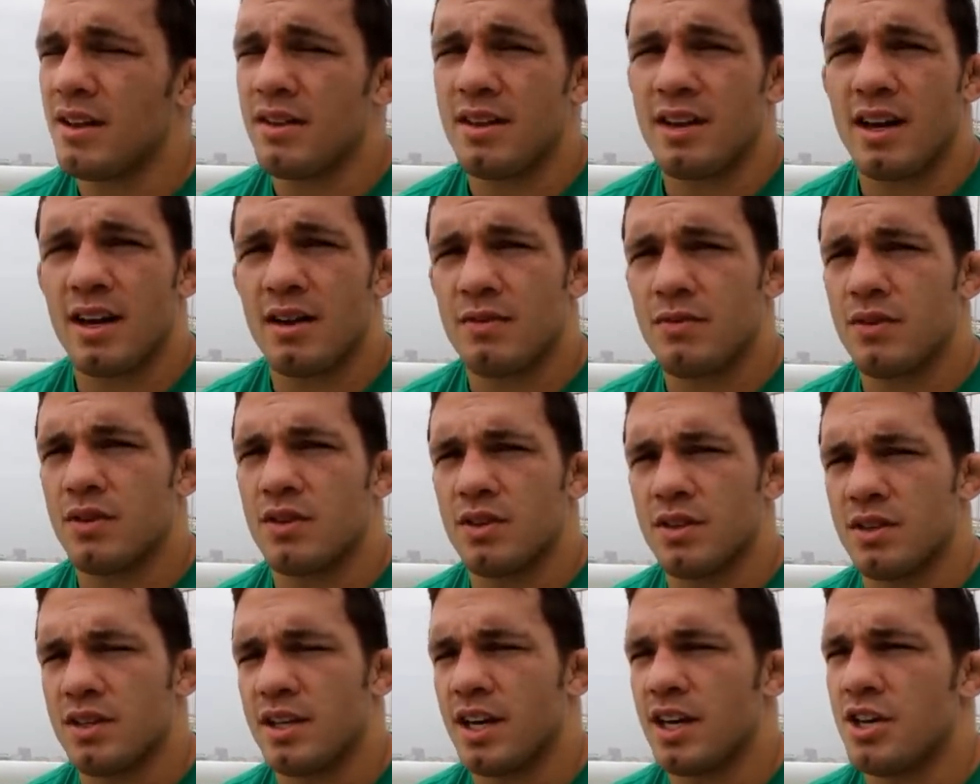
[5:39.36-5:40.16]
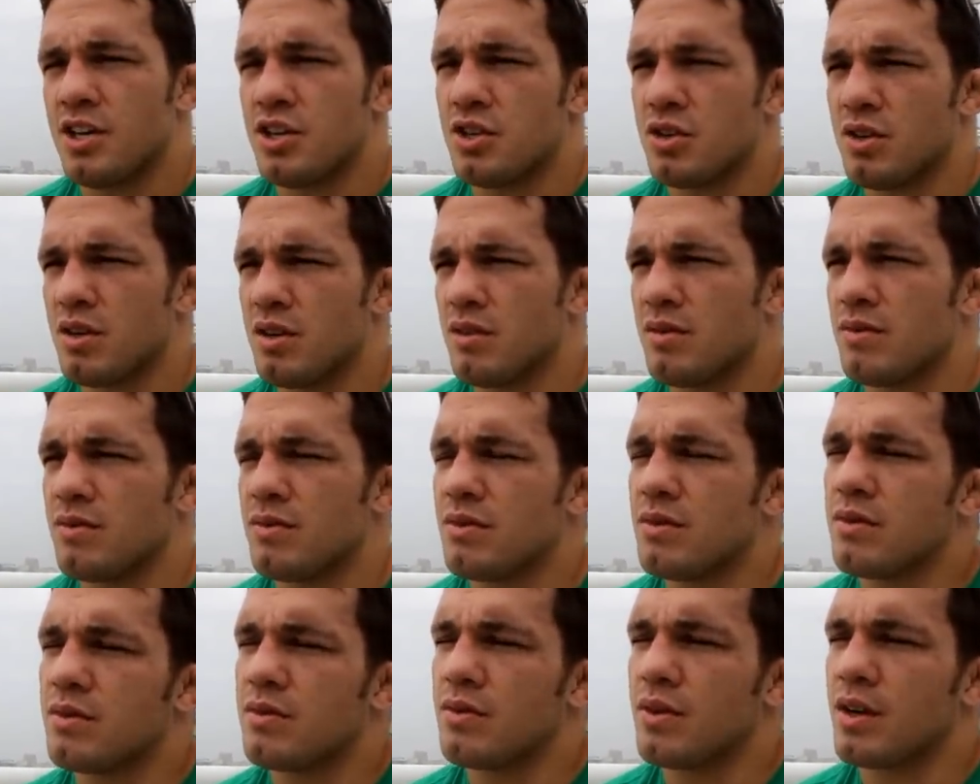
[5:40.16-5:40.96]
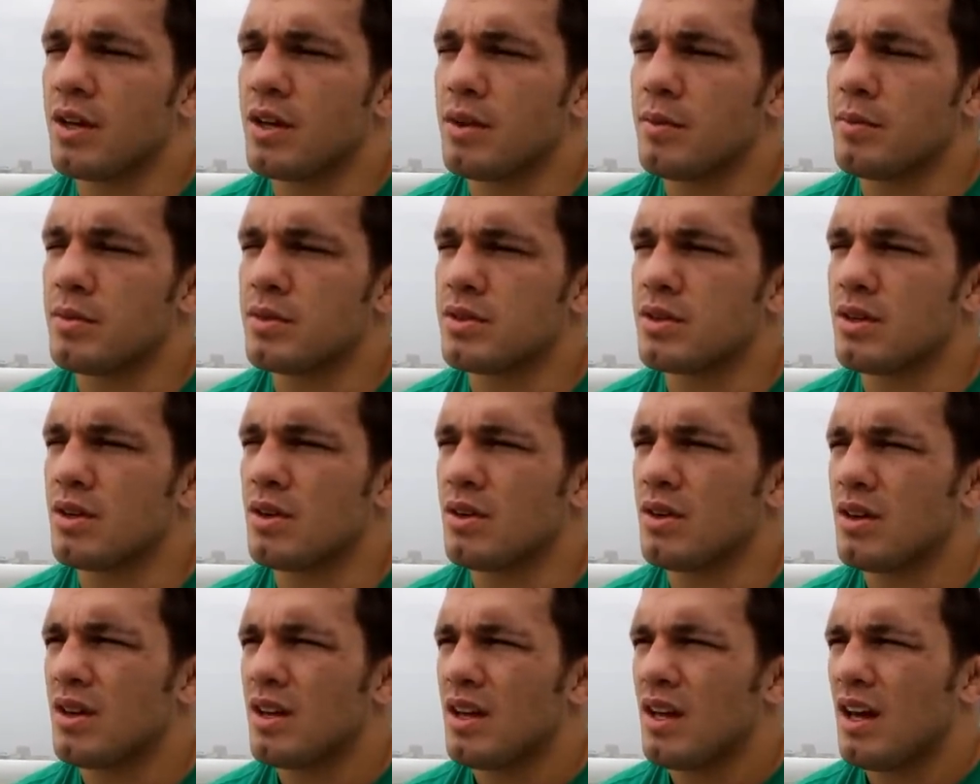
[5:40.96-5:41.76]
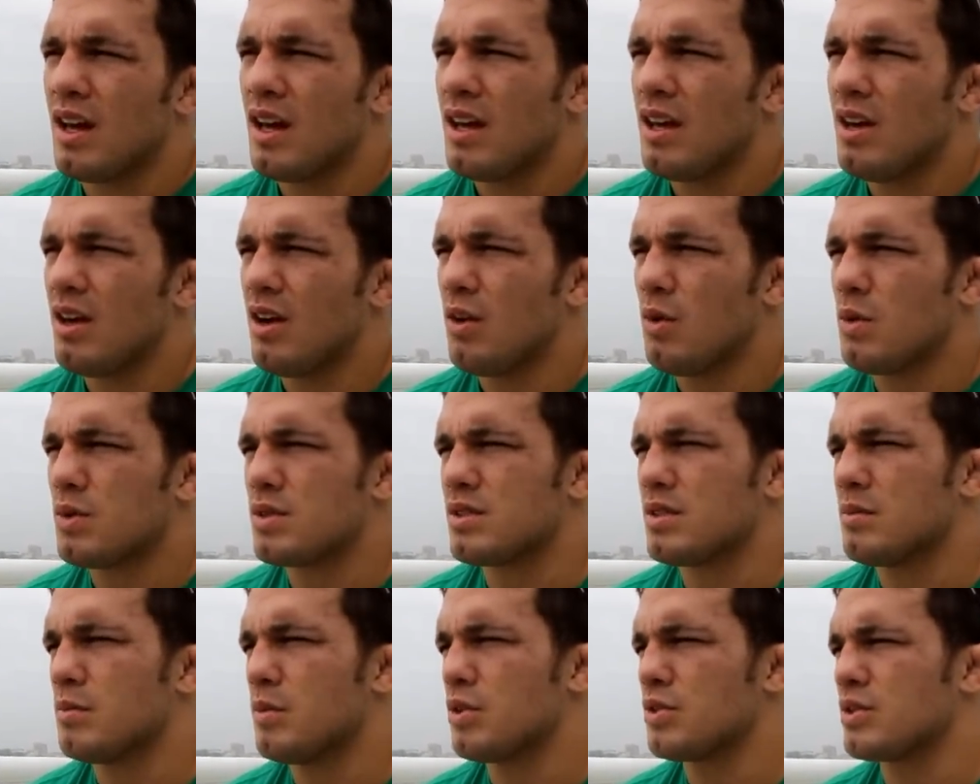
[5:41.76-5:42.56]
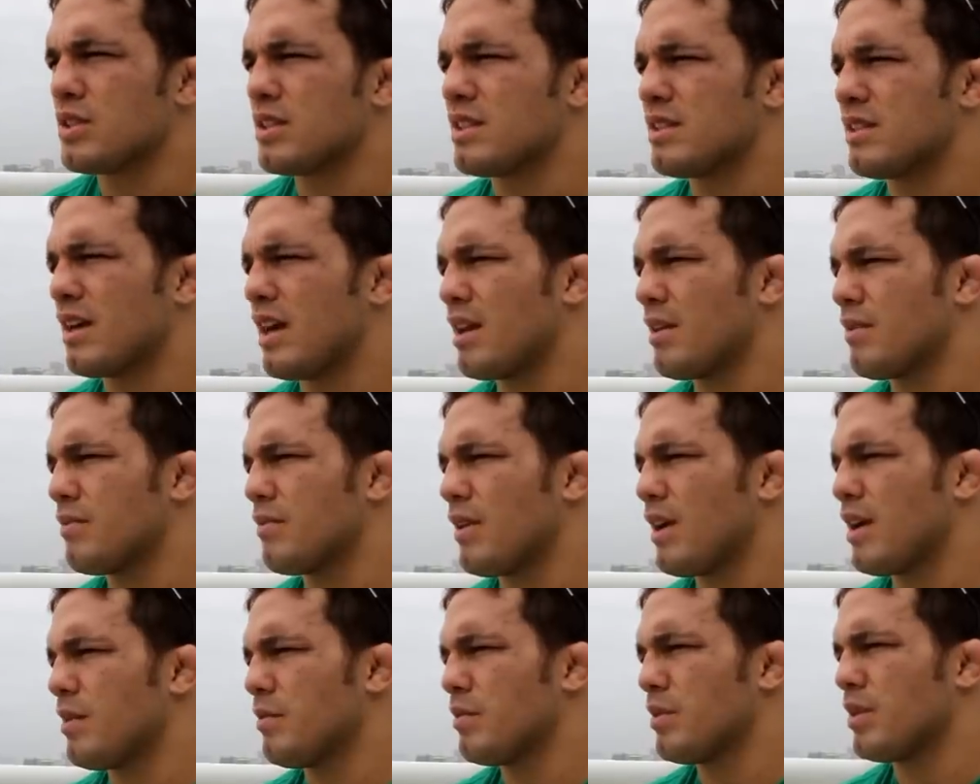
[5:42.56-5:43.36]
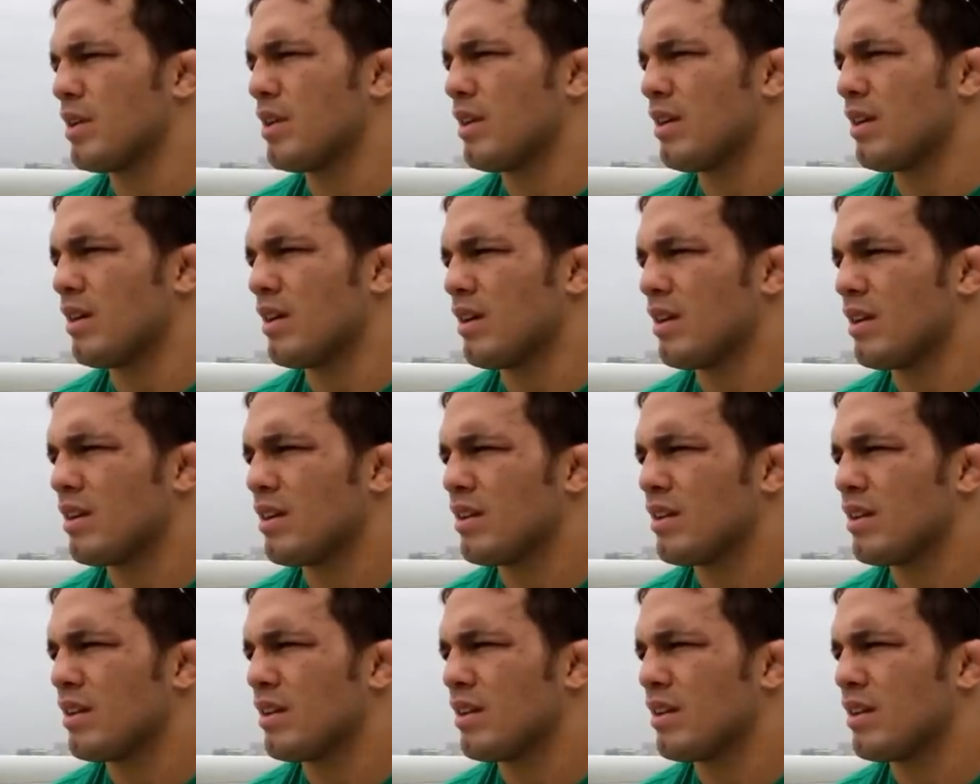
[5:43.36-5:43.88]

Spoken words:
I feel in danger of him. So, you know, it wasn't the most exciting fight, but I